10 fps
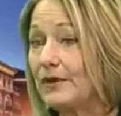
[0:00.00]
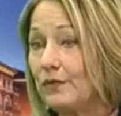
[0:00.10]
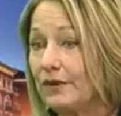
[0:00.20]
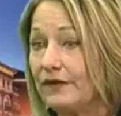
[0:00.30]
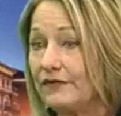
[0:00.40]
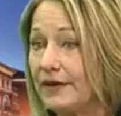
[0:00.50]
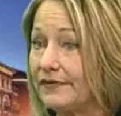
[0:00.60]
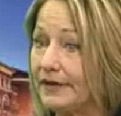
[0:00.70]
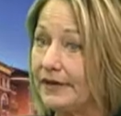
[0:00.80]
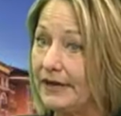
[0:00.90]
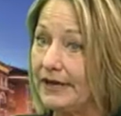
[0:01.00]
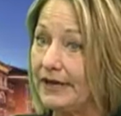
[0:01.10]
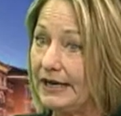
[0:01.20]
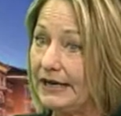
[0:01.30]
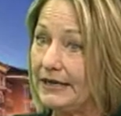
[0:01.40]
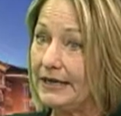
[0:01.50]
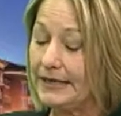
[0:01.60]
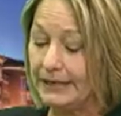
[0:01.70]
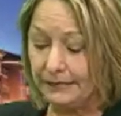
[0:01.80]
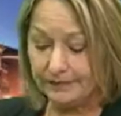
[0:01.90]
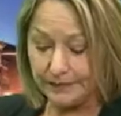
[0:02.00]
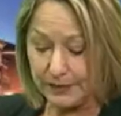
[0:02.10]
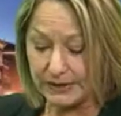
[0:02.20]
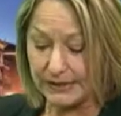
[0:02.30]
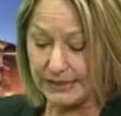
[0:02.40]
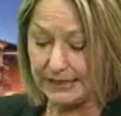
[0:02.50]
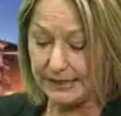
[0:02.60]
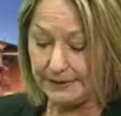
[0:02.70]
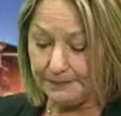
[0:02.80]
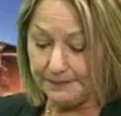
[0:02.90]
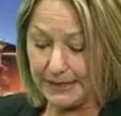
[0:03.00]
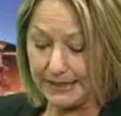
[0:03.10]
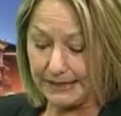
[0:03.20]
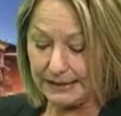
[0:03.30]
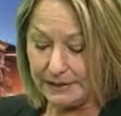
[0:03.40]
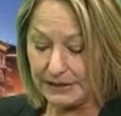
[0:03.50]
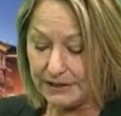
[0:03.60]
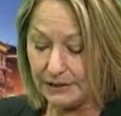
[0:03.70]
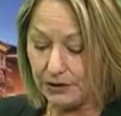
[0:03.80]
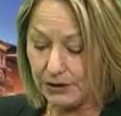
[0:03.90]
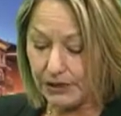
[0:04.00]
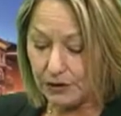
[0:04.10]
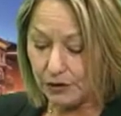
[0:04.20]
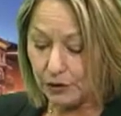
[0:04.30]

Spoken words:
We've got the guy, what's his name? Let me just look here.